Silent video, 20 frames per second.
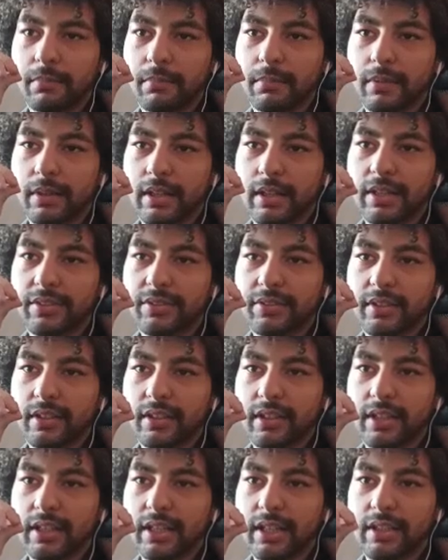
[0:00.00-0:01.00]
I think,
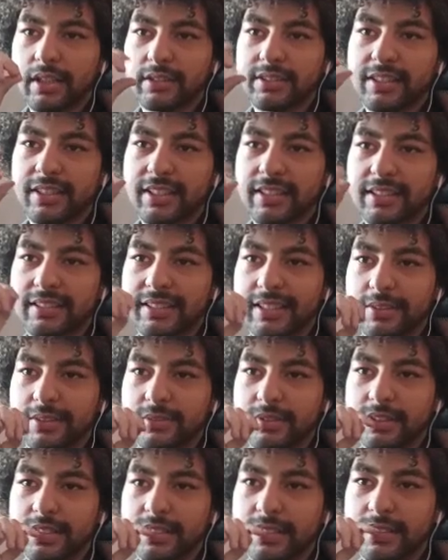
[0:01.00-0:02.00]
and now it's like
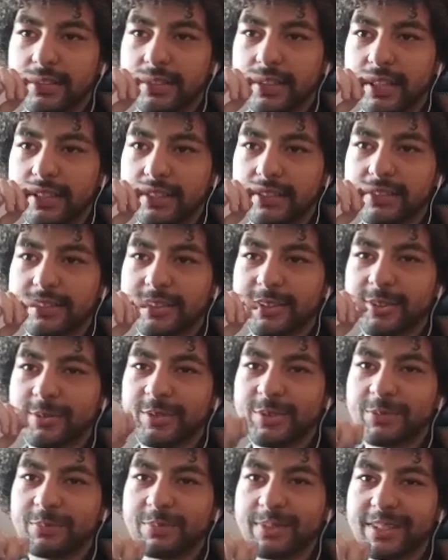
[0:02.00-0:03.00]
17:10, so
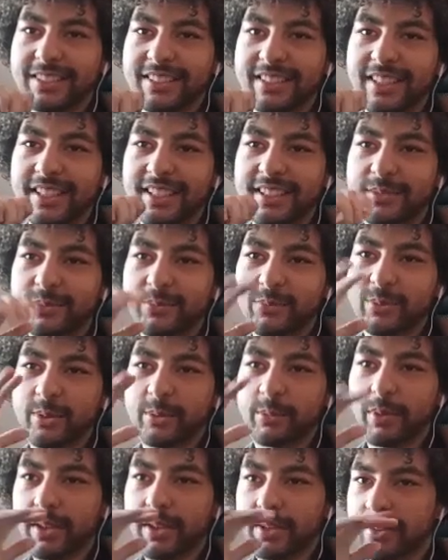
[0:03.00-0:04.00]
we've been at it for
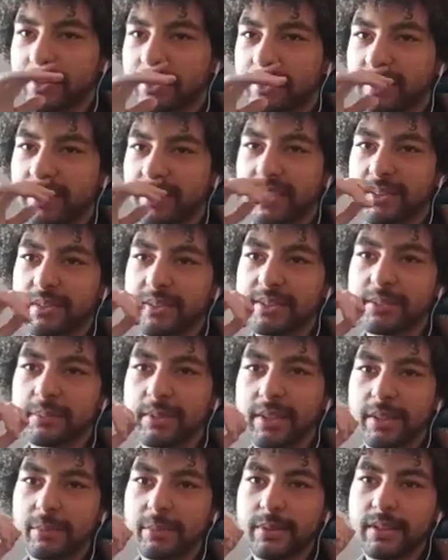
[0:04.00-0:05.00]
about 2 hours
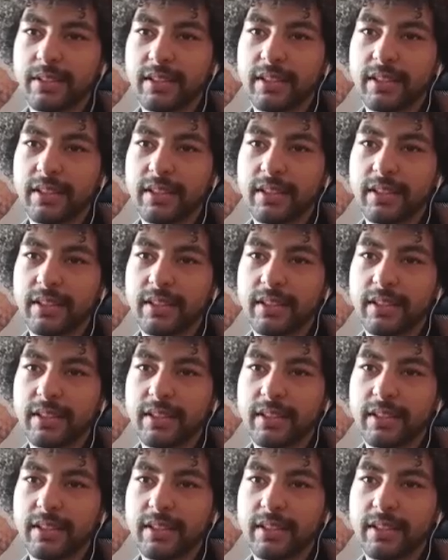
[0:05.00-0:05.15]
maybe.